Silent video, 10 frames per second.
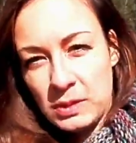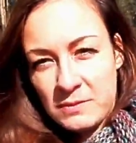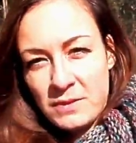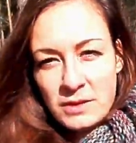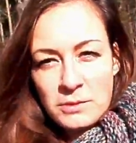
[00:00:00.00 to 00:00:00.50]
be
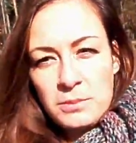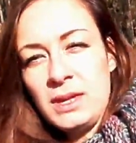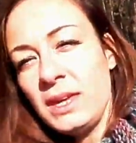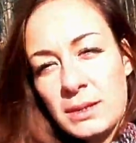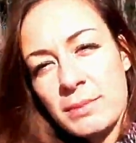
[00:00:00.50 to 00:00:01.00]
with
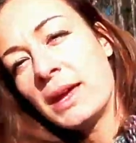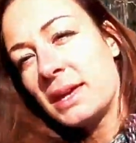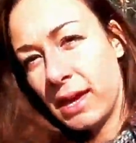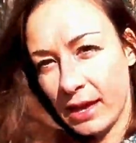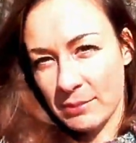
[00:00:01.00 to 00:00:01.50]
me in my
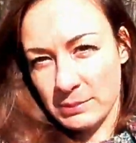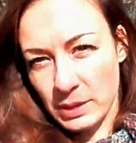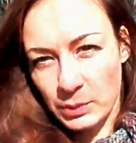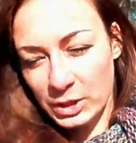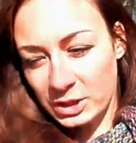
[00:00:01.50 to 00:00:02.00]
game, in
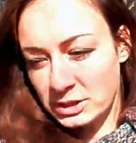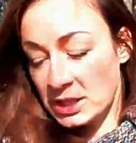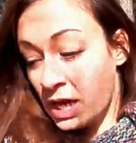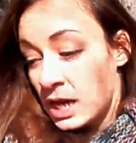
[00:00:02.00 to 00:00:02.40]
my world,